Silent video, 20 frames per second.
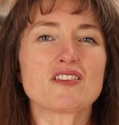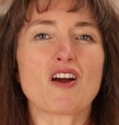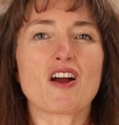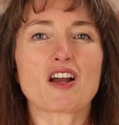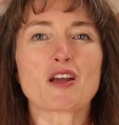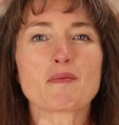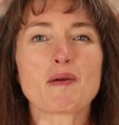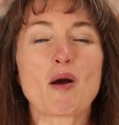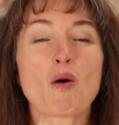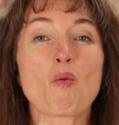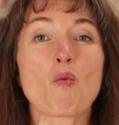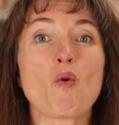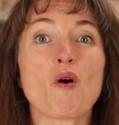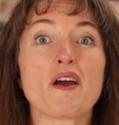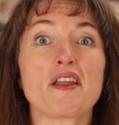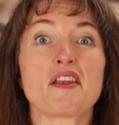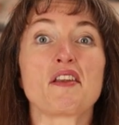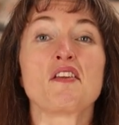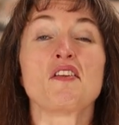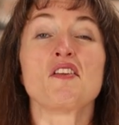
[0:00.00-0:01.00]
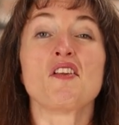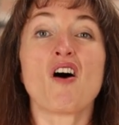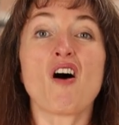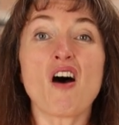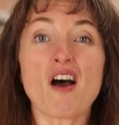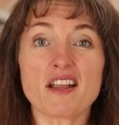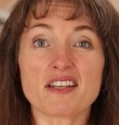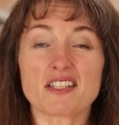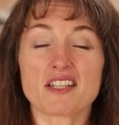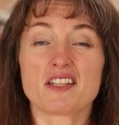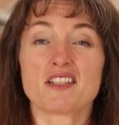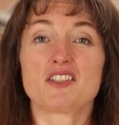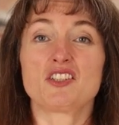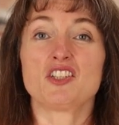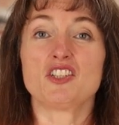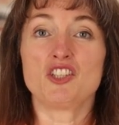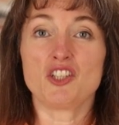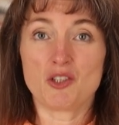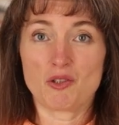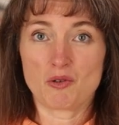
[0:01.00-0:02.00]
talk about what not
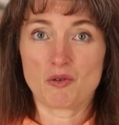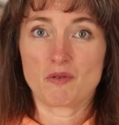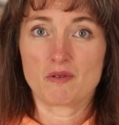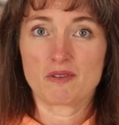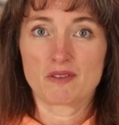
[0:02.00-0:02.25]
to do.